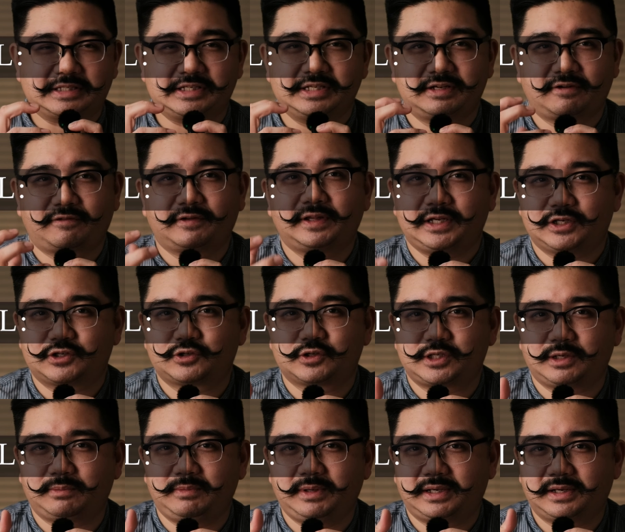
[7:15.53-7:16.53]
definitely
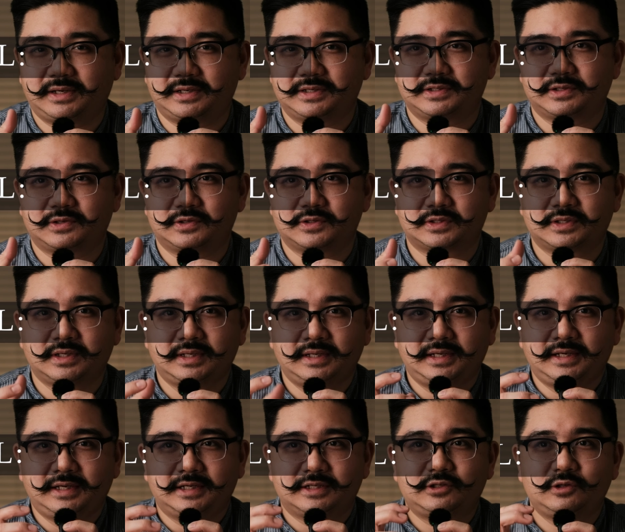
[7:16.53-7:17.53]
interesting because there's
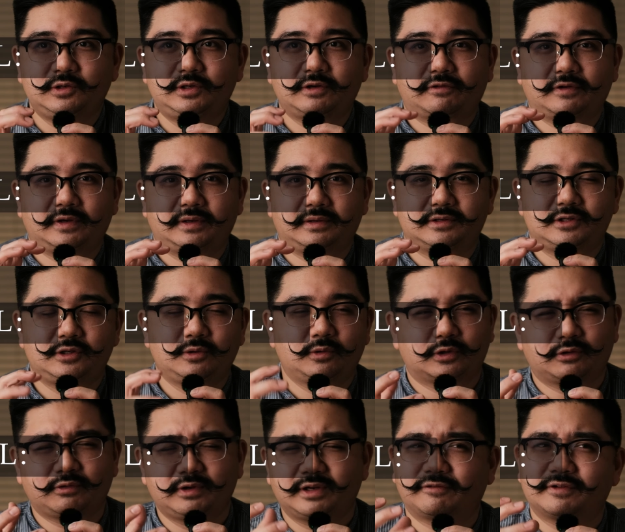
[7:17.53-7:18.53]
two or
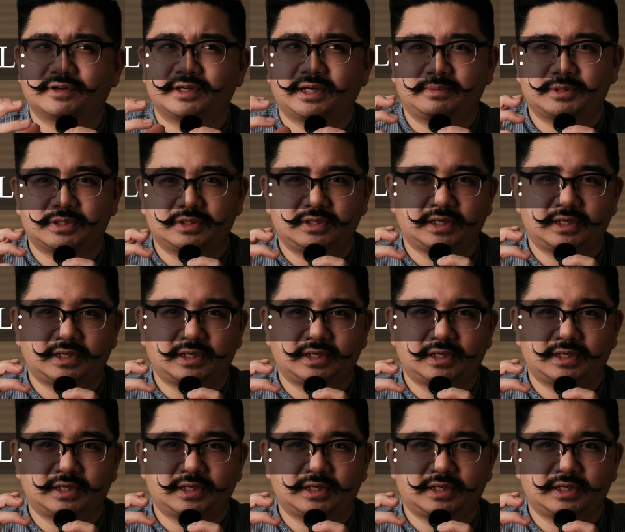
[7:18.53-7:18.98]
three different types of